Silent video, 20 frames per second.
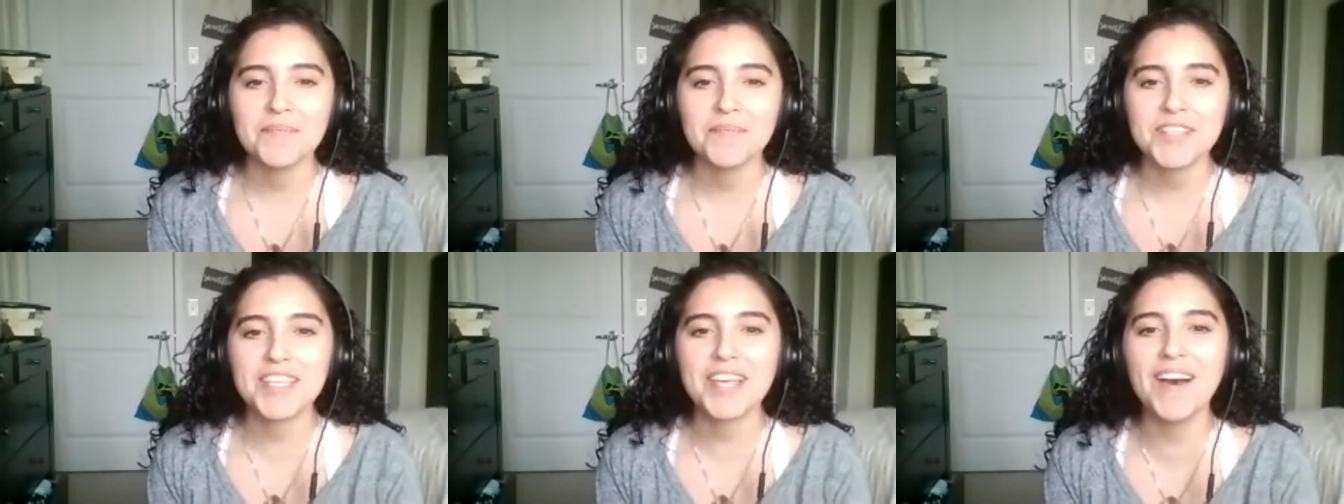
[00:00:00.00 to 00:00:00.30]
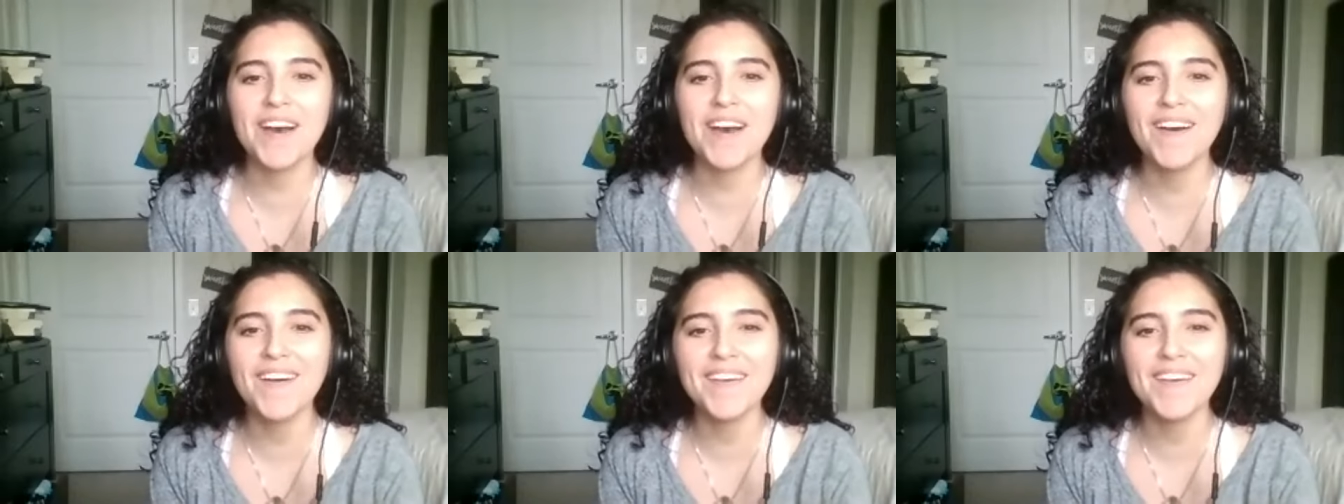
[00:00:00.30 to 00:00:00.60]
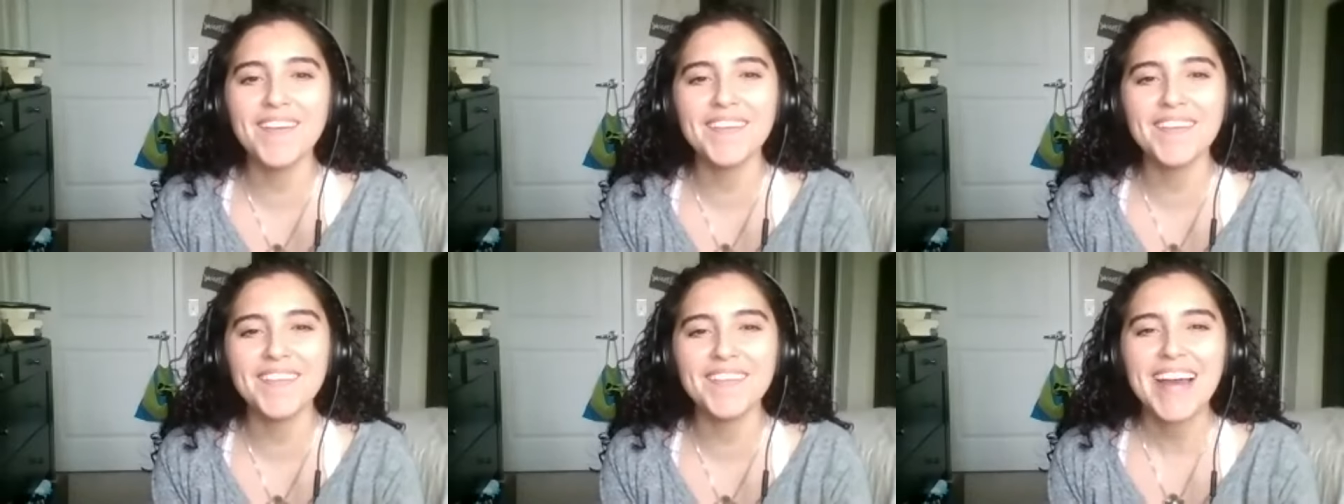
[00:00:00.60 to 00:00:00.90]
so
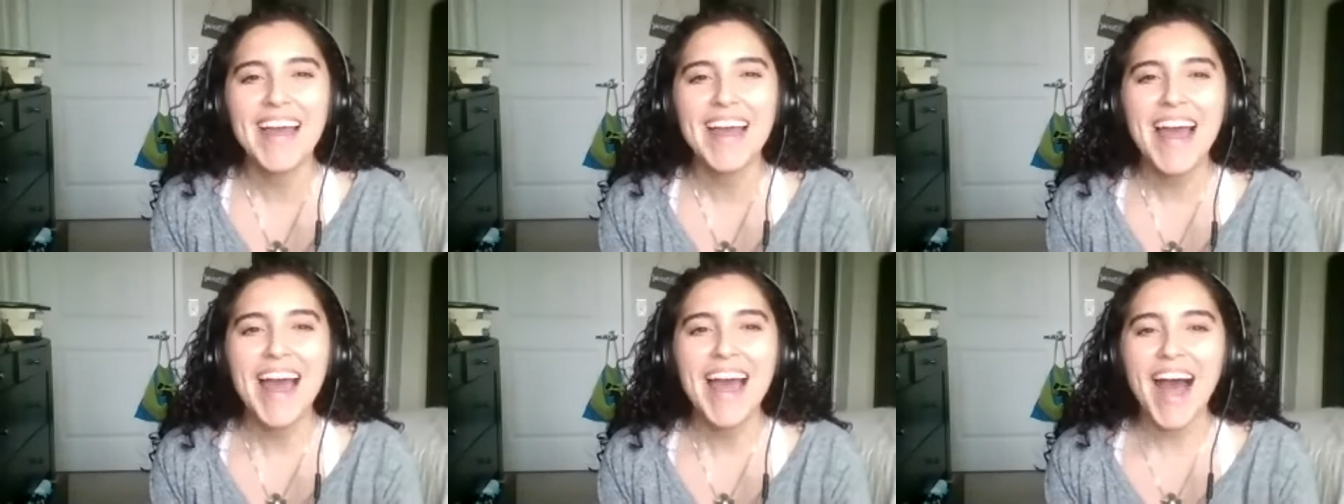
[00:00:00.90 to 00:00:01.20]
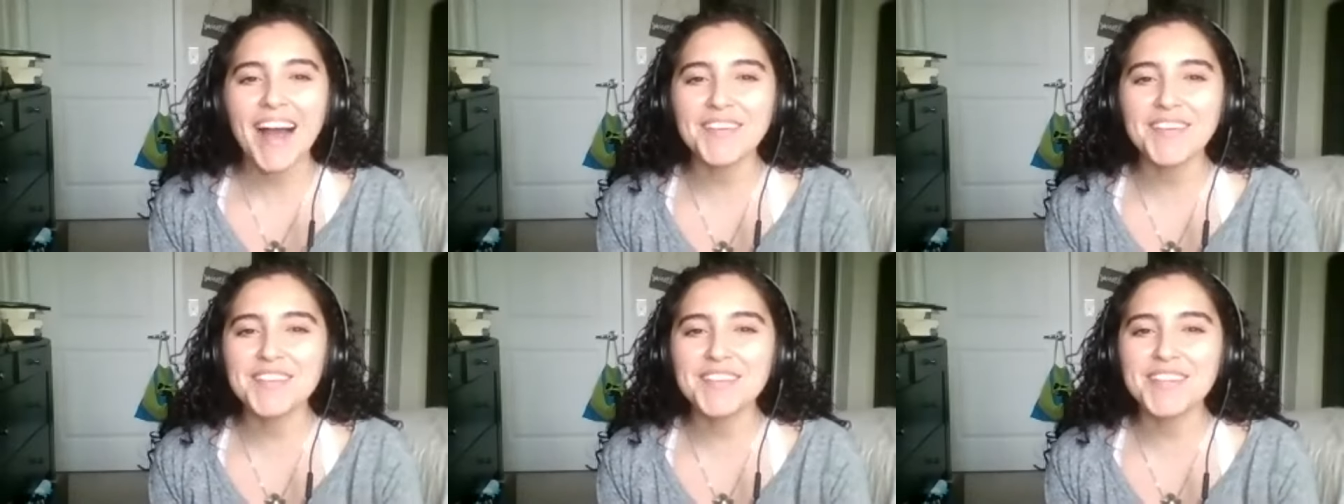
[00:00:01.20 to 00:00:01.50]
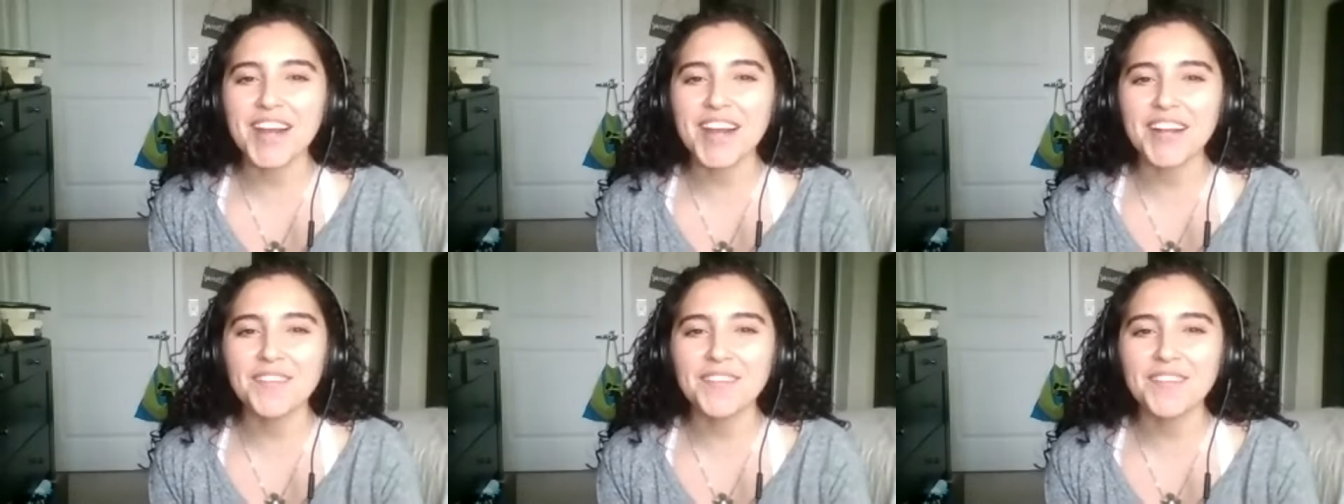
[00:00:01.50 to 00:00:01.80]
I'm
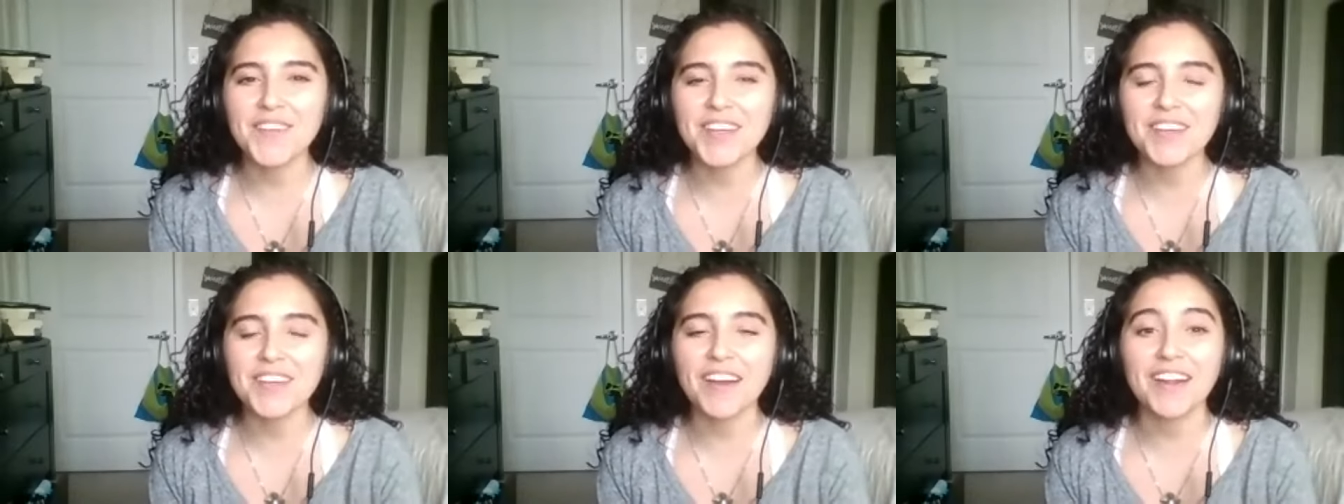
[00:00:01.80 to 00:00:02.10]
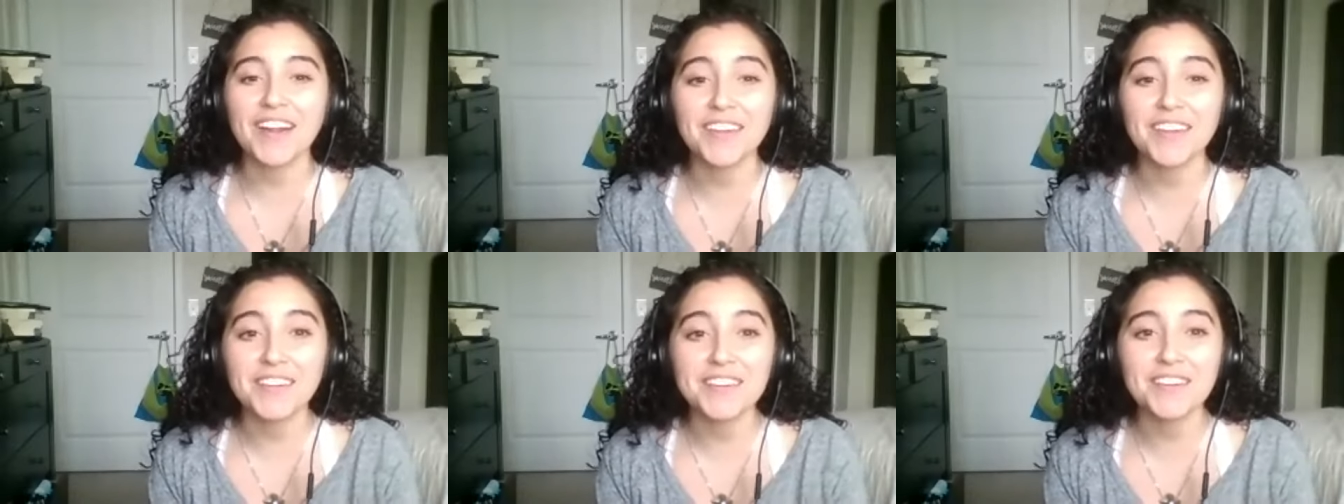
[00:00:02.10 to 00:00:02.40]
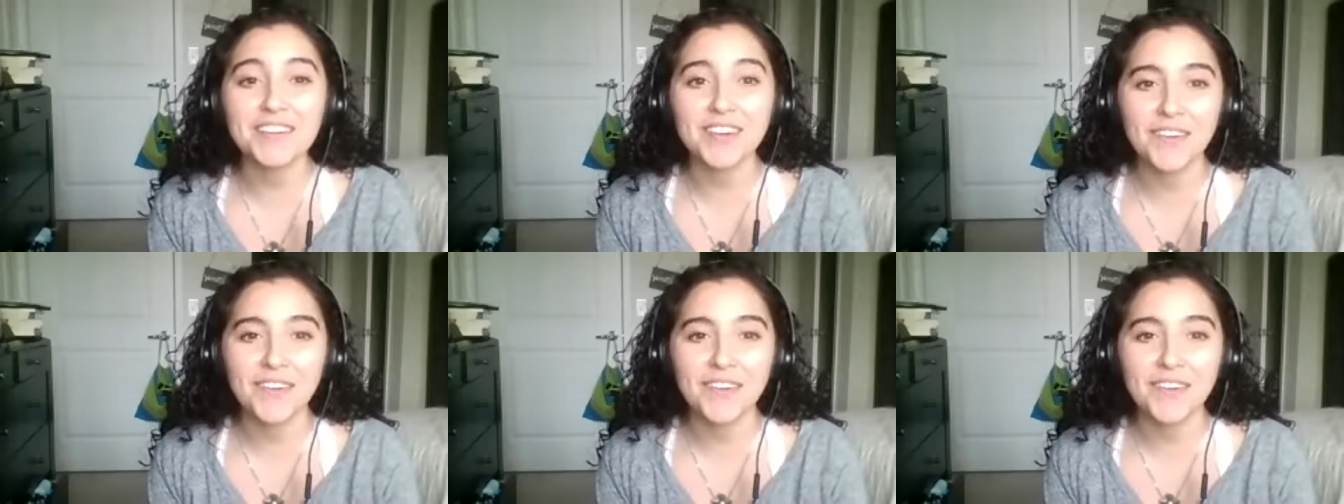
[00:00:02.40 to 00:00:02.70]
trying to figure out a new
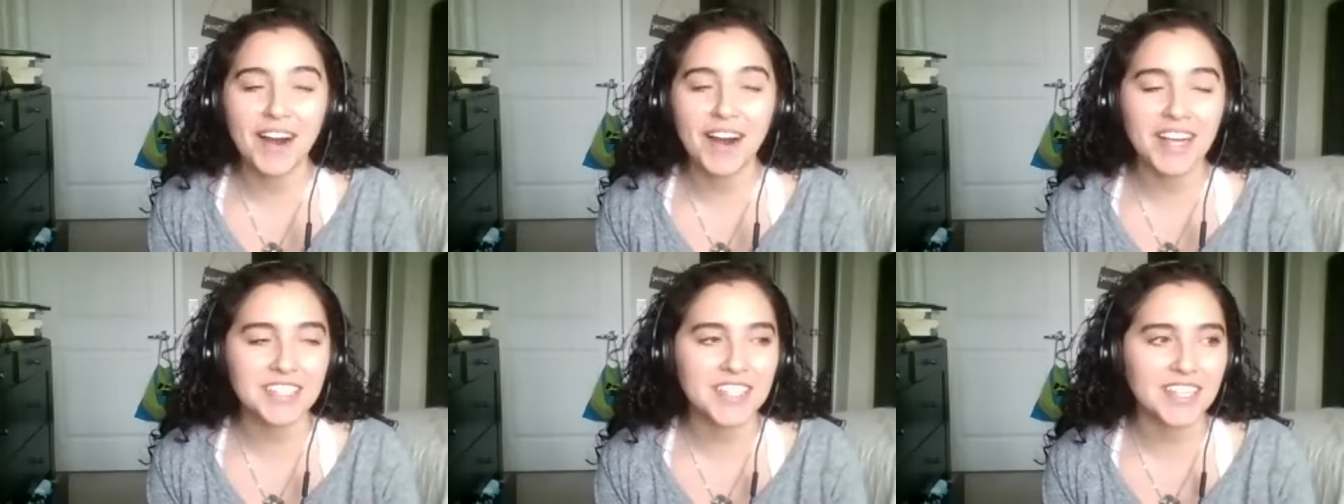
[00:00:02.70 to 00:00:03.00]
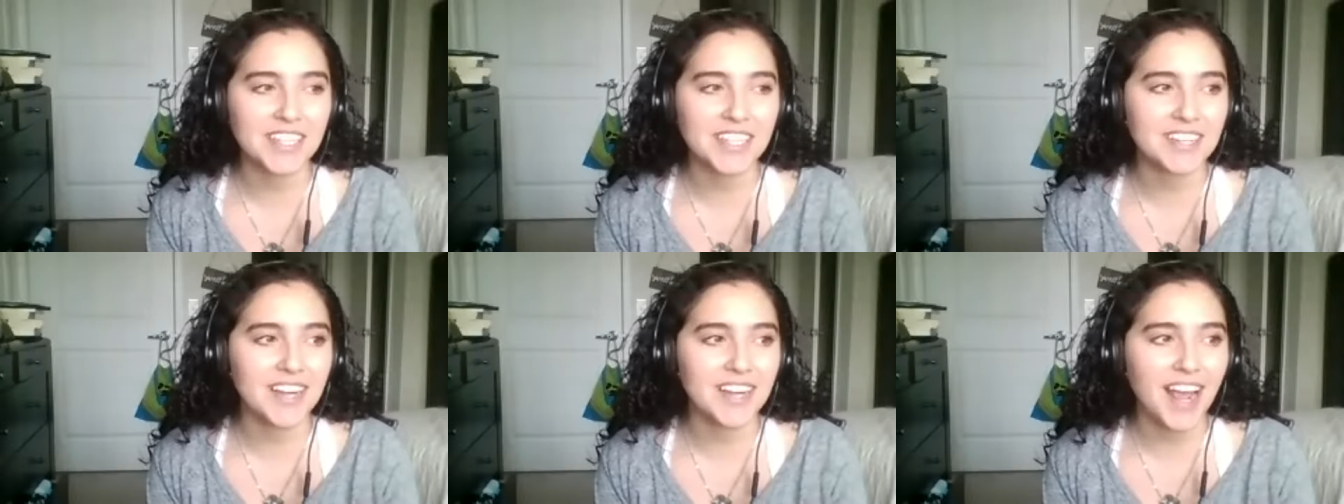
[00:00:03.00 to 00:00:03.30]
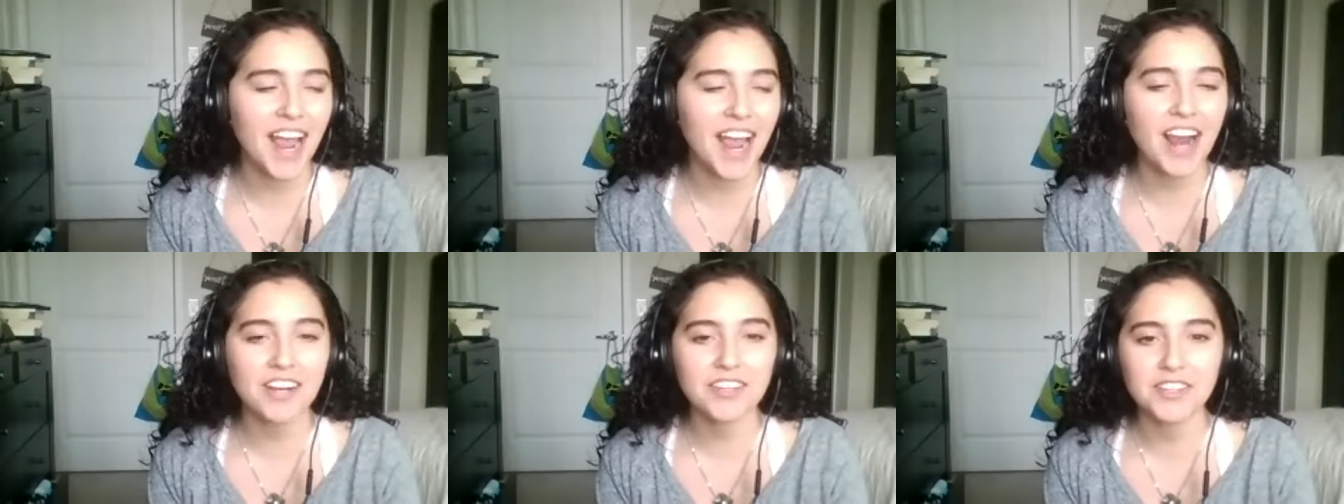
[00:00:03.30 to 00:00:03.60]
show to watch, and I
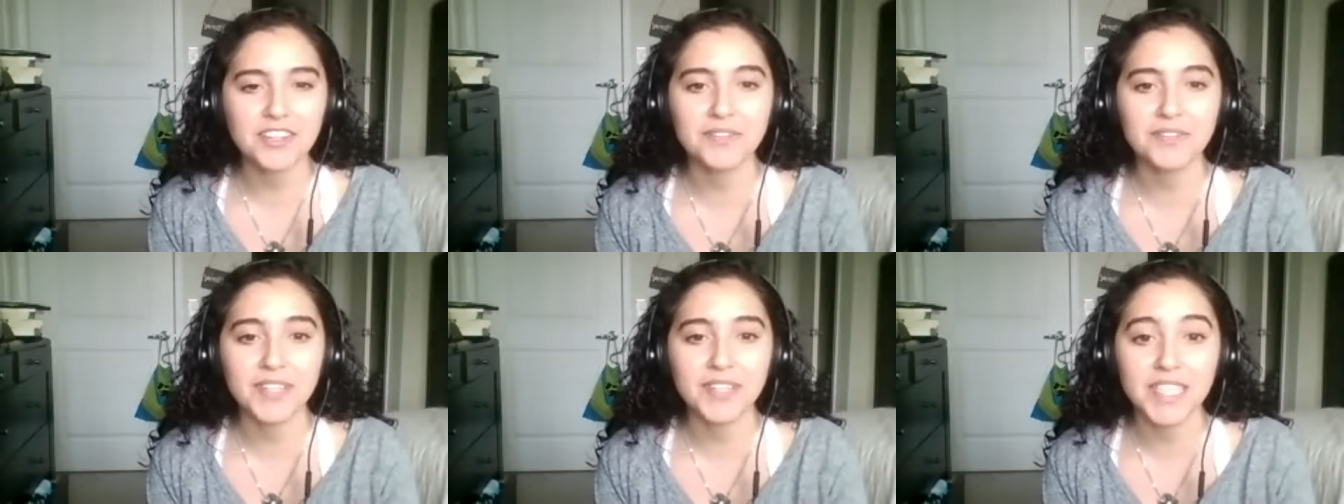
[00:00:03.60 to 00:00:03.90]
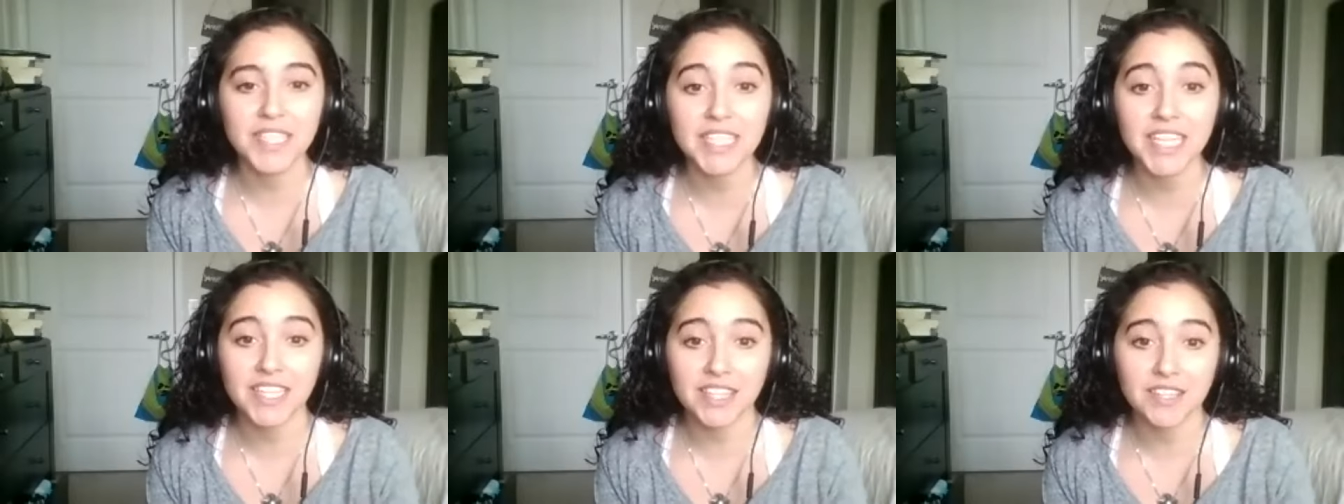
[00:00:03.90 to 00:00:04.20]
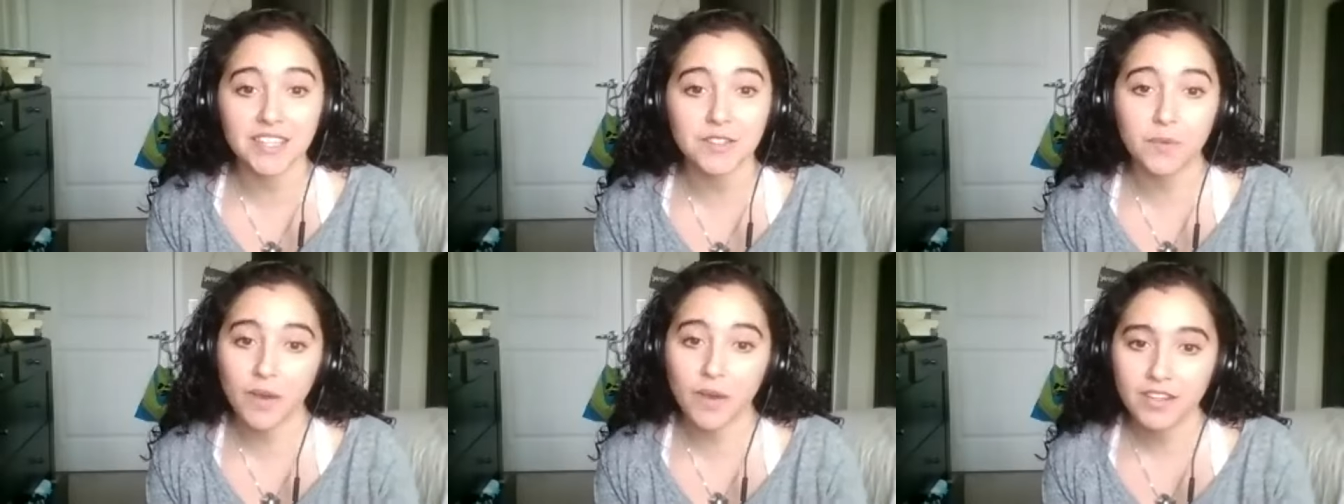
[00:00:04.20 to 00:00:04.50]
actually really like
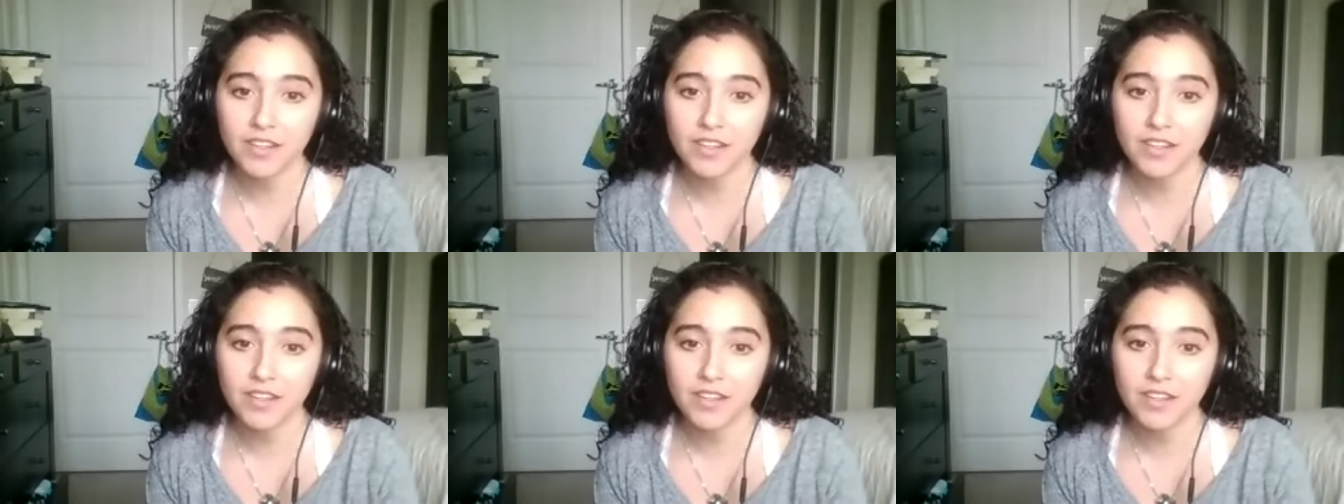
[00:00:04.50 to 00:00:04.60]
this one.